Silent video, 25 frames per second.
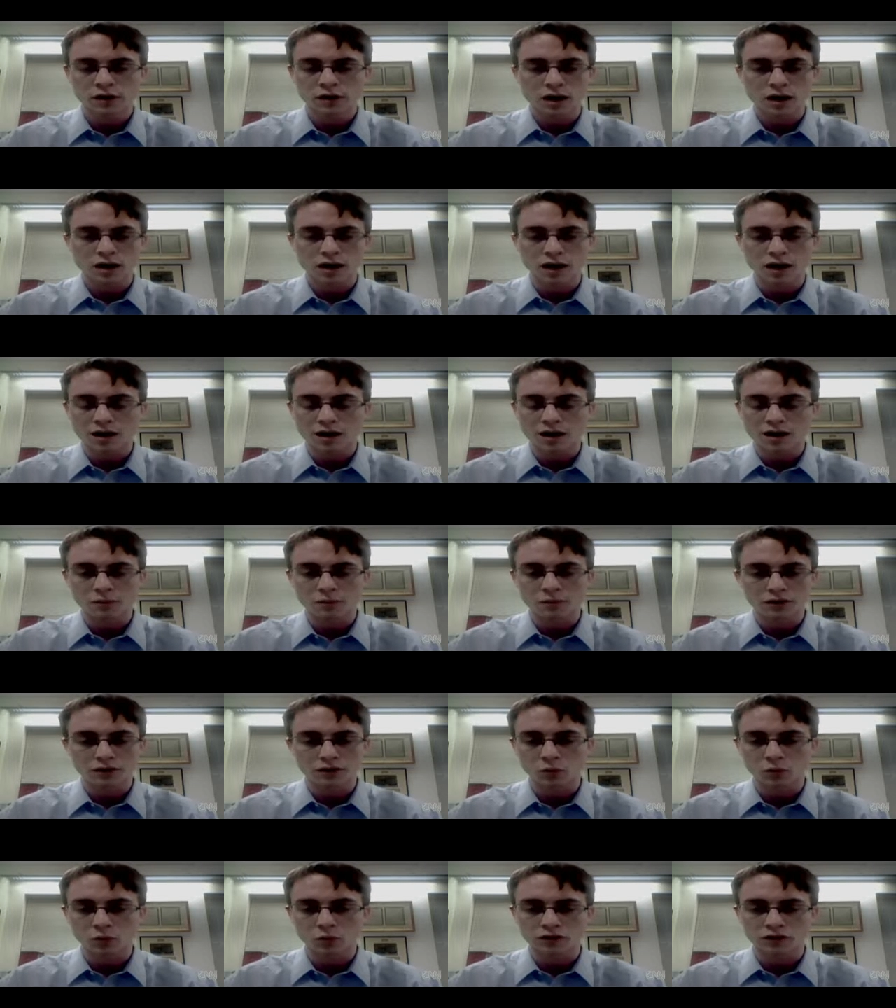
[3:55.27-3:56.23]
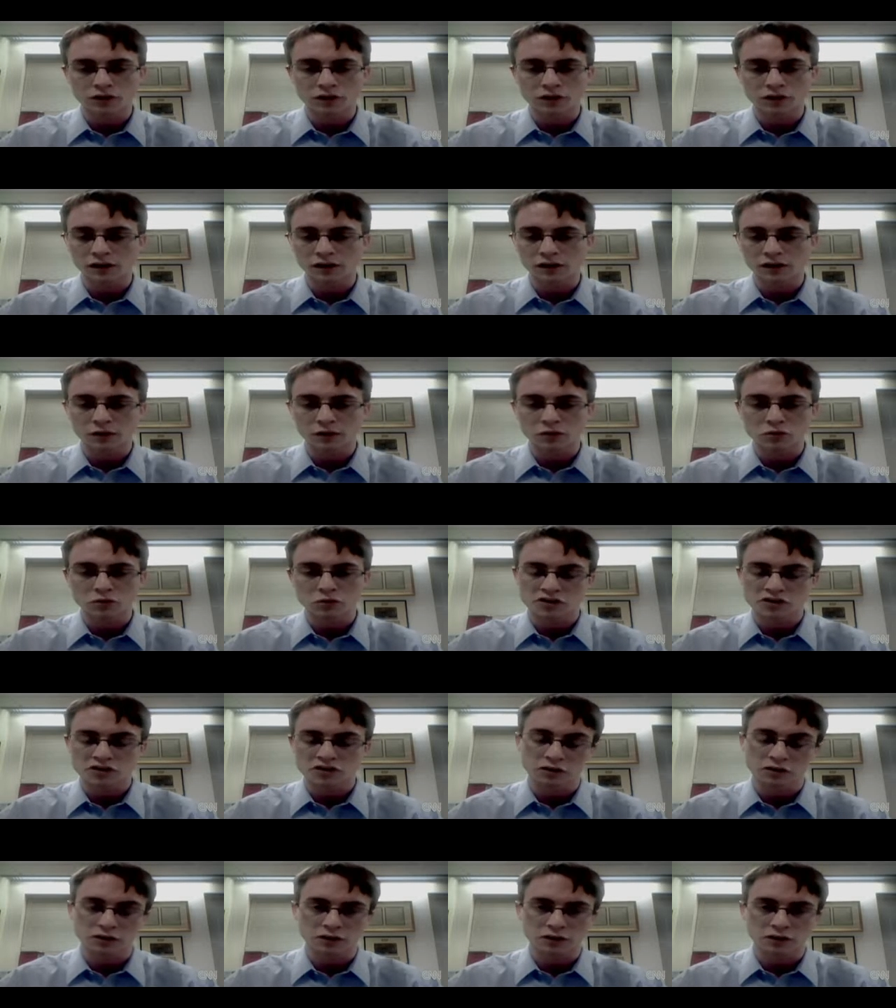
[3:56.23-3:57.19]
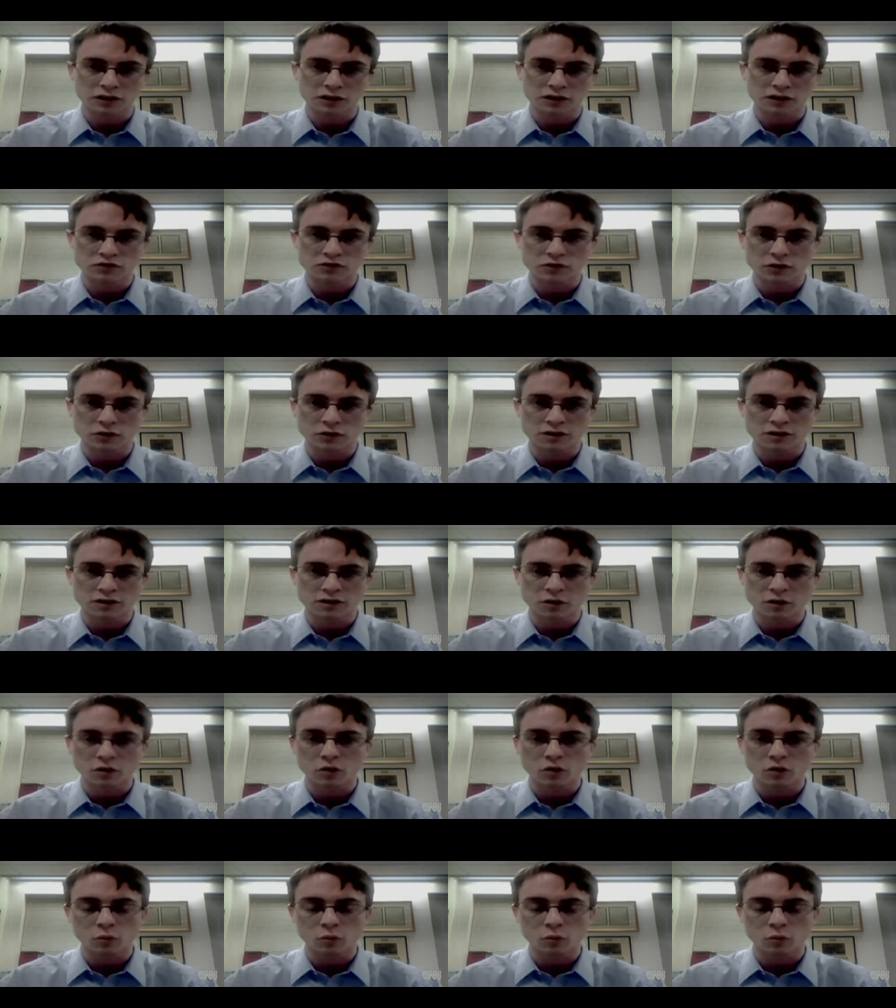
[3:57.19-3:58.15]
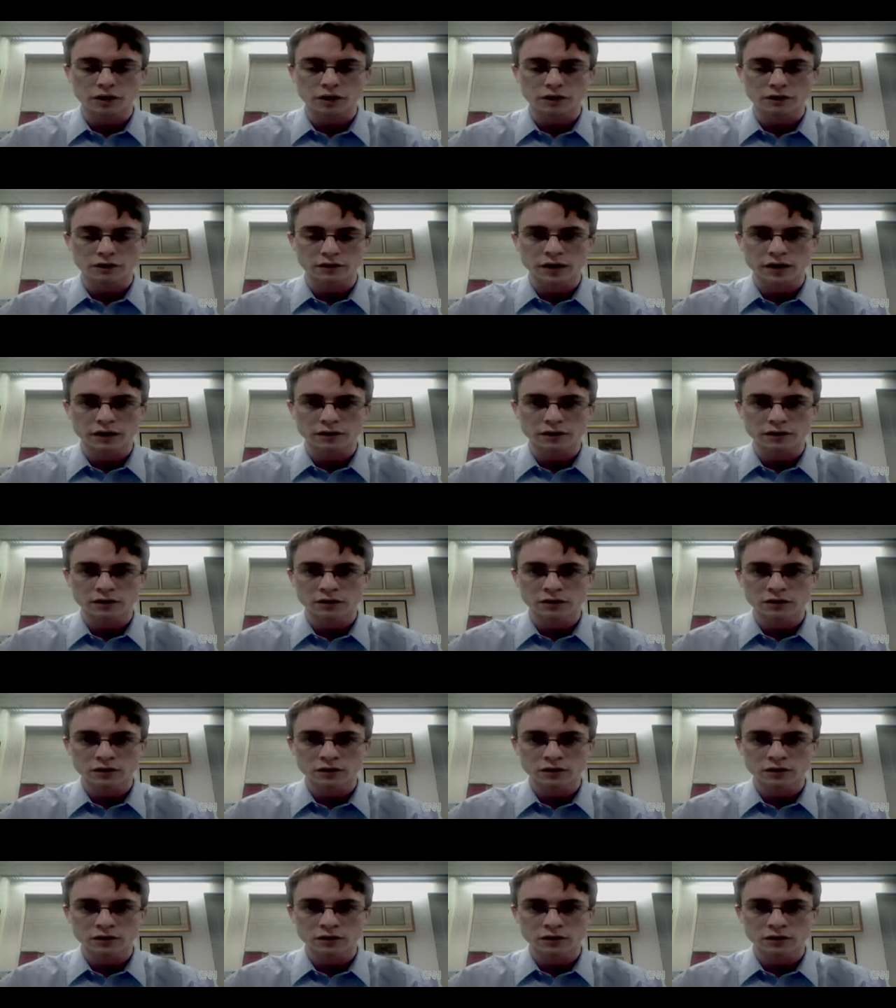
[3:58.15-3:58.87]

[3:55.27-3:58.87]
um, and there wasn't anything particularly extraordinary one way or the other.